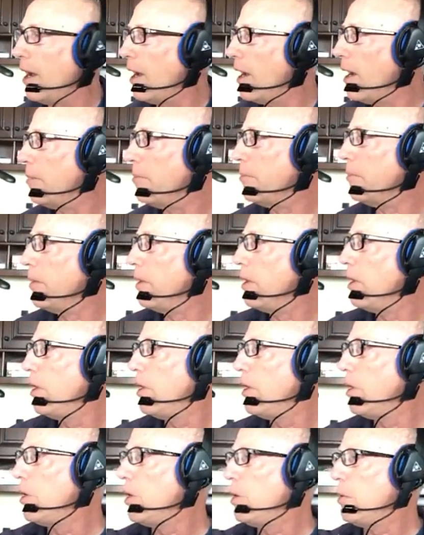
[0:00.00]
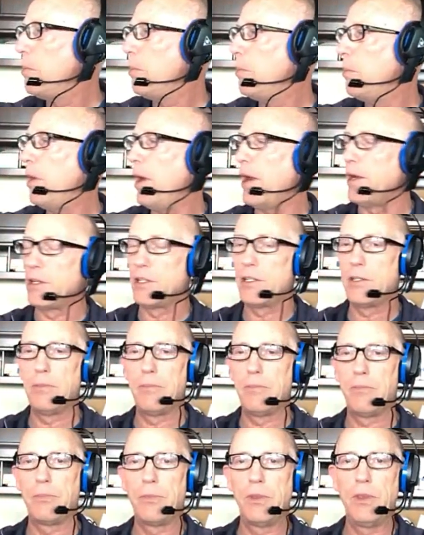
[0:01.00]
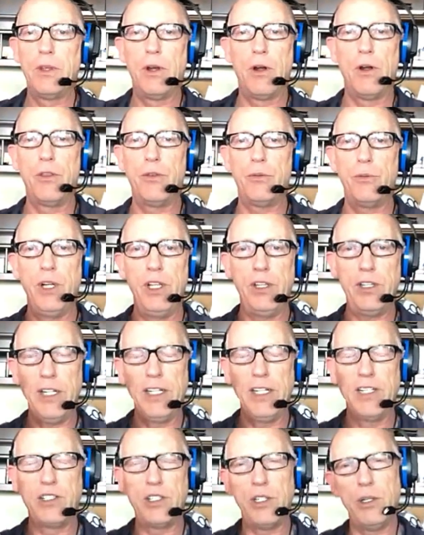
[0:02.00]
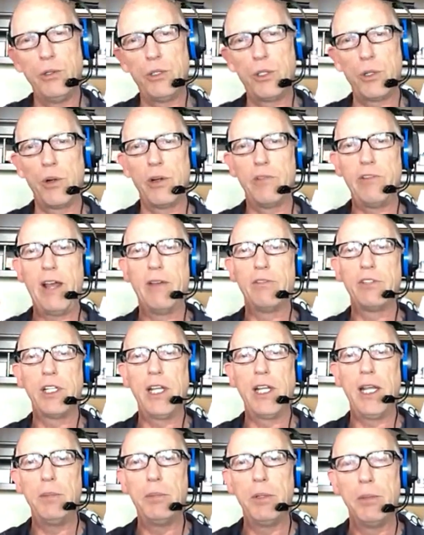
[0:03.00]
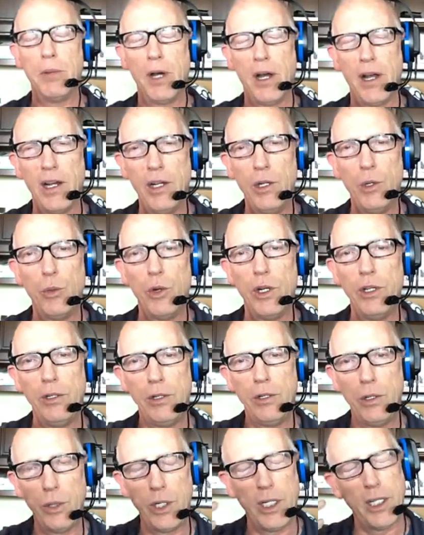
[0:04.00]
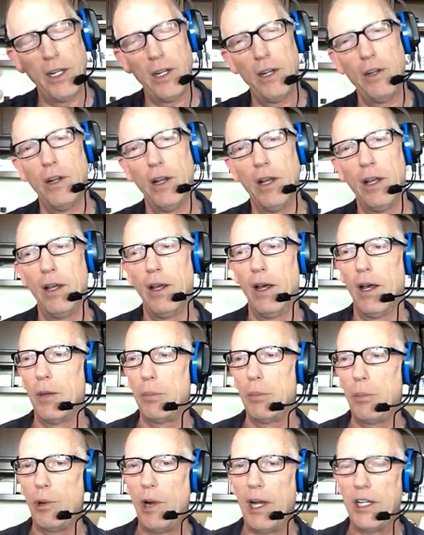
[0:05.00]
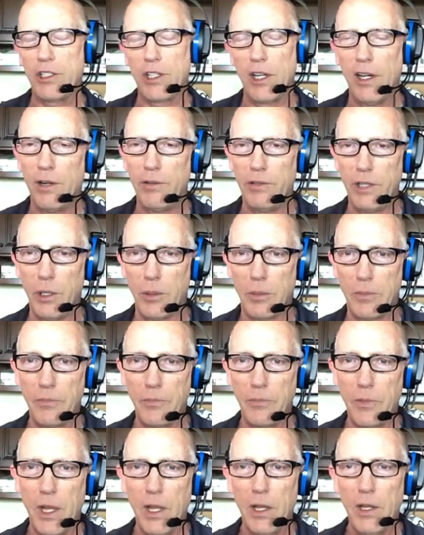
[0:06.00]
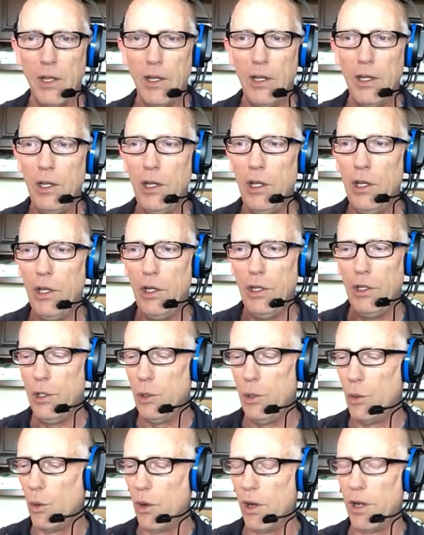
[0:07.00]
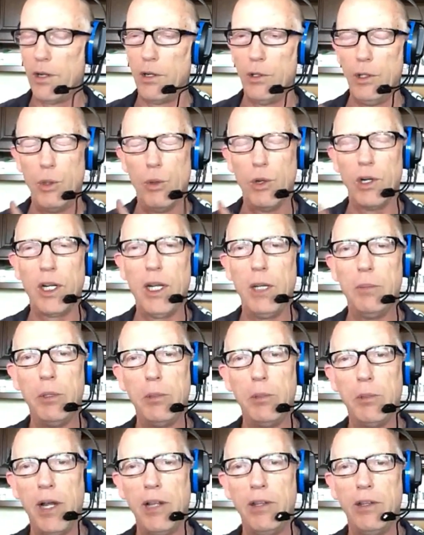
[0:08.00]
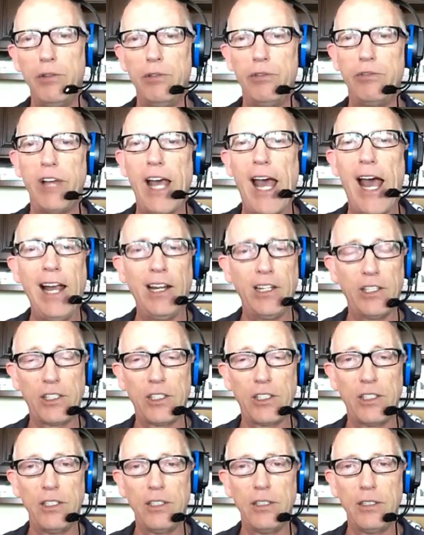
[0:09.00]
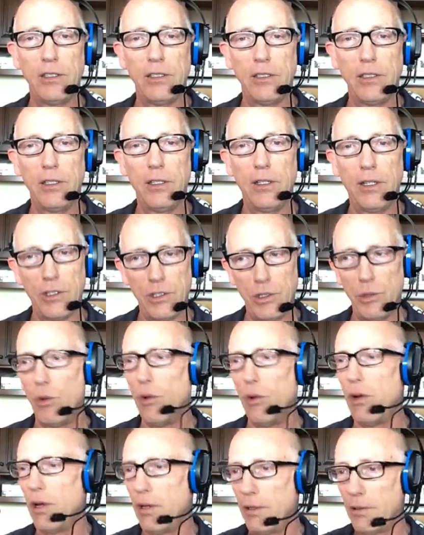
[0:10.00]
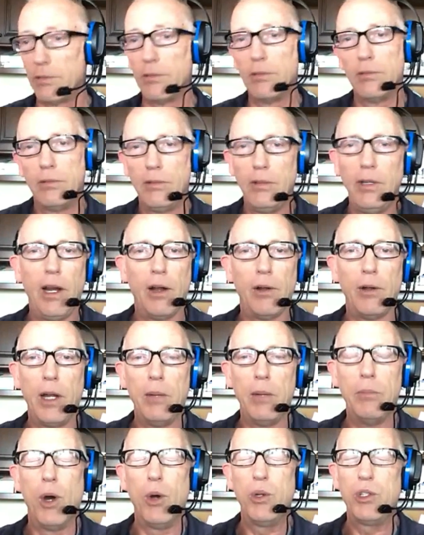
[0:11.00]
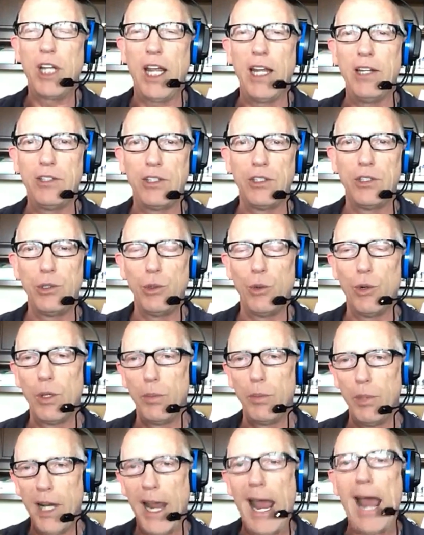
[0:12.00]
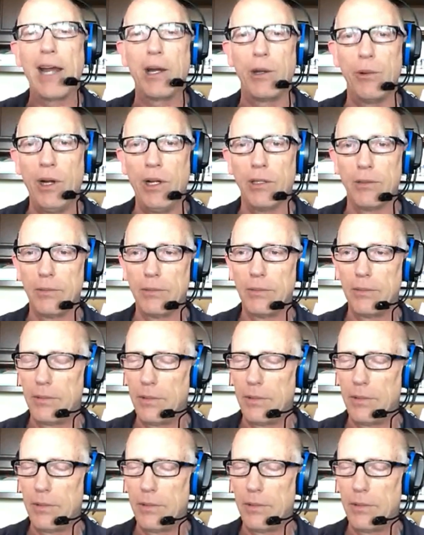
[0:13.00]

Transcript: Um, but there are three things that you sort of have to keep in mind when you're doing a press interview. You want you want to keep in mind the facts because you want to you know in most cases you want to be accurate.